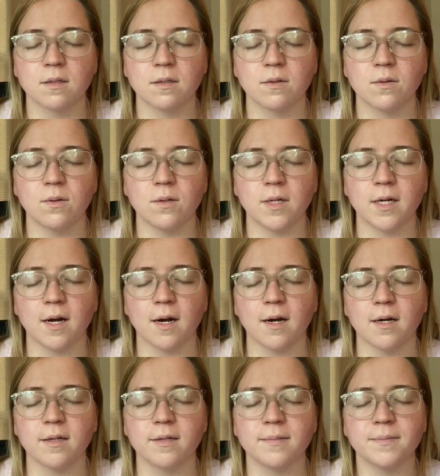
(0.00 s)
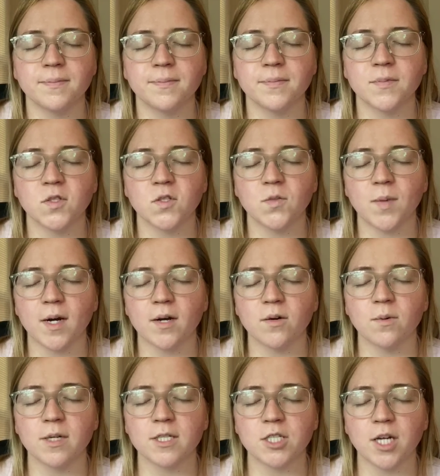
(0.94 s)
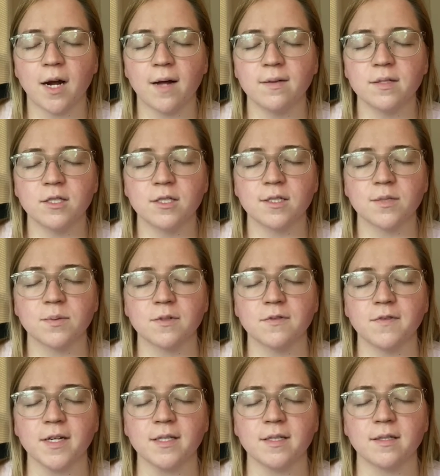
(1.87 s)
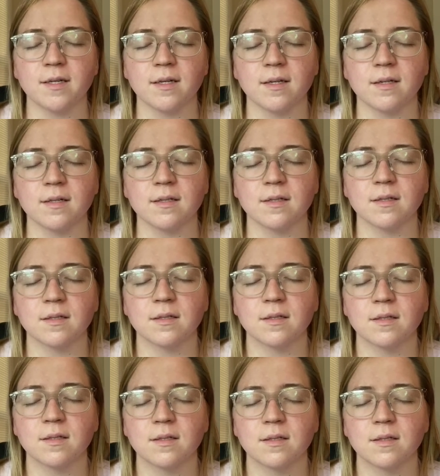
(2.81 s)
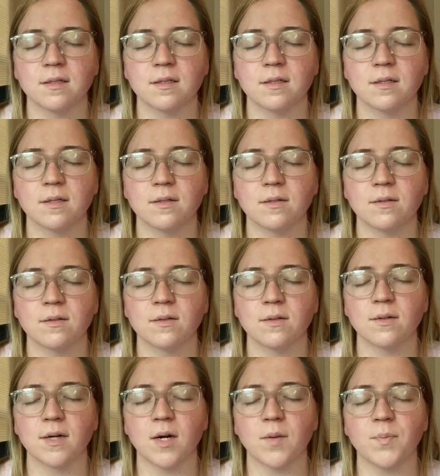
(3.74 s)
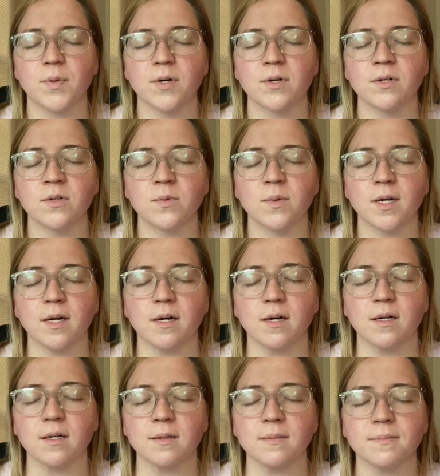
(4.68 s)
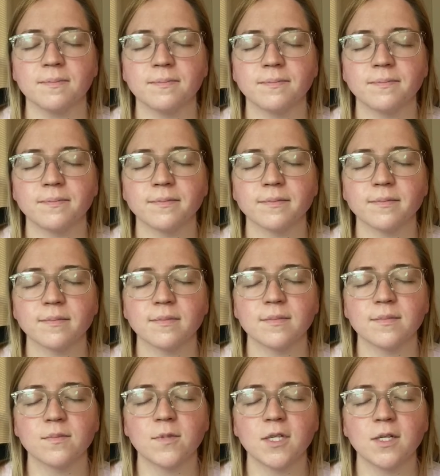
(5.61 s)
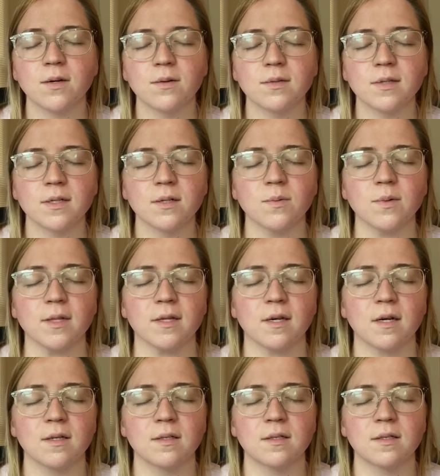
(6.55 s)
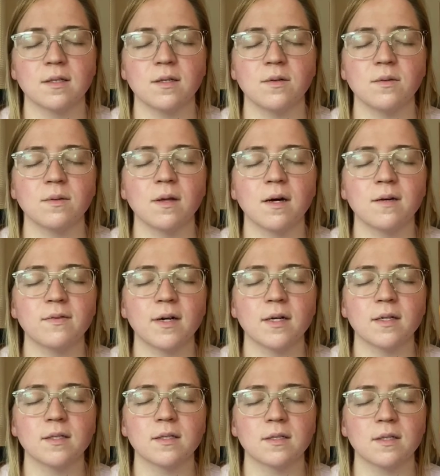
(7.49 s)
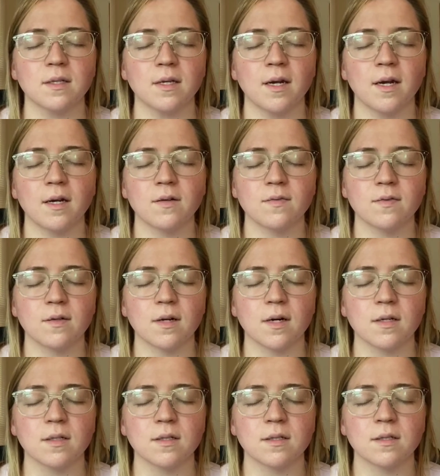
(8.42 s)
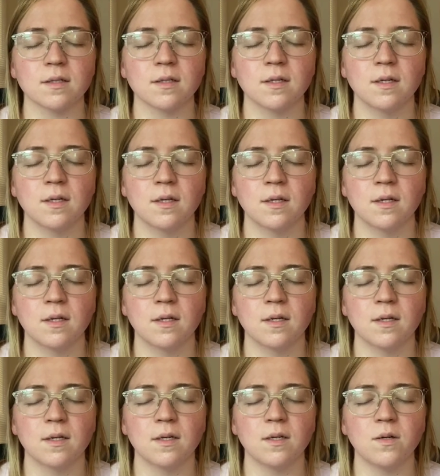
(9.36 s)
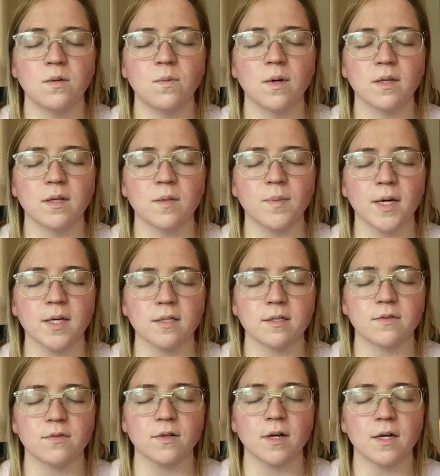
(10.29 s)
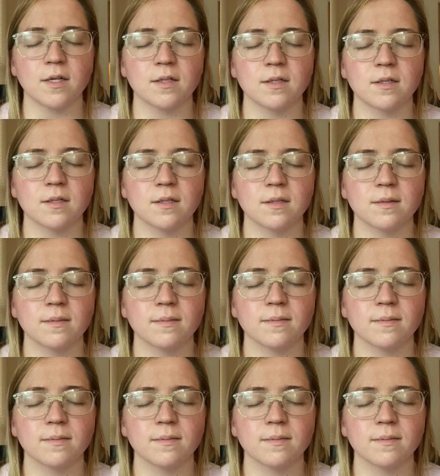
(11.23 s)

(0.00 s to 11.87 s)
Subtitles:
Holy God, no matter what challenges we're facing or how burdened we are, we know that you're with us, that you love us and care for us, and you want the best for us.